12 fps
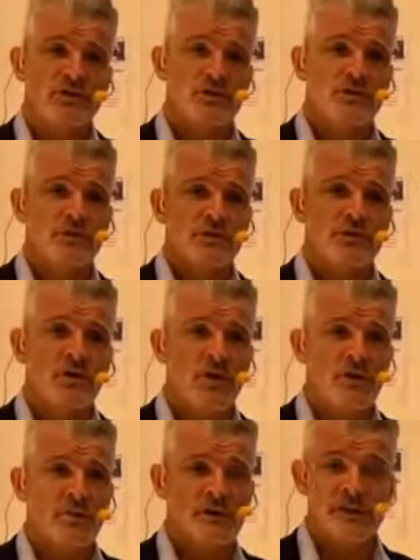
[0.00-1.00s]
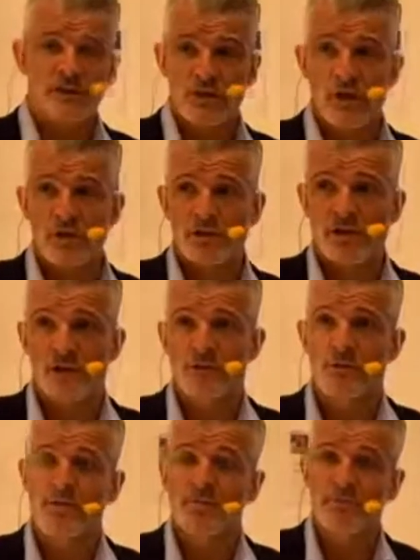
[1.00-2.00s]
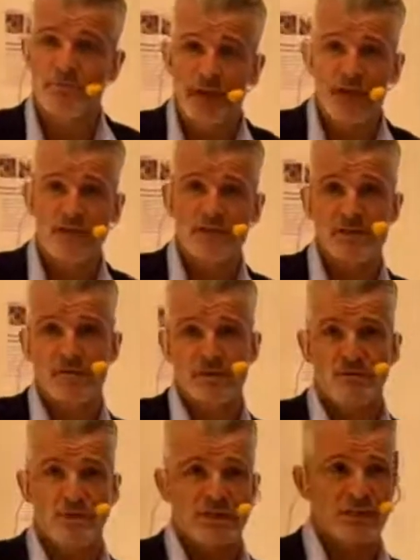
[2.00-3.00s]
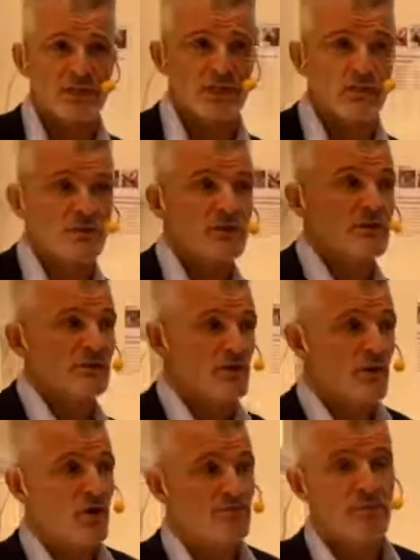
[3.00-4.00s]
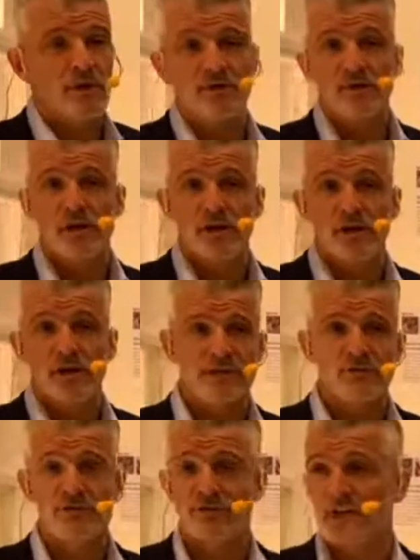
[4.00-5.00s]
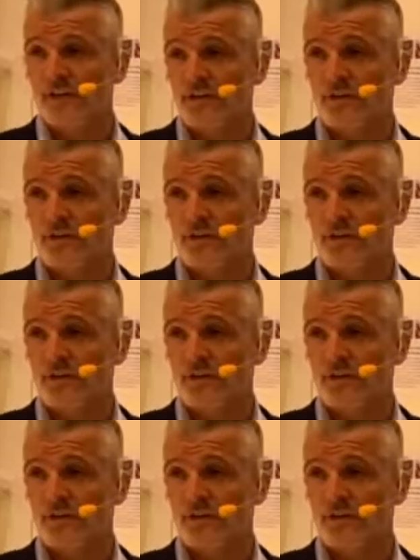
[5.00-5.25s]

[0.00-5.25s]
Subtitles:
are going to come into contact with many different materials, from needles at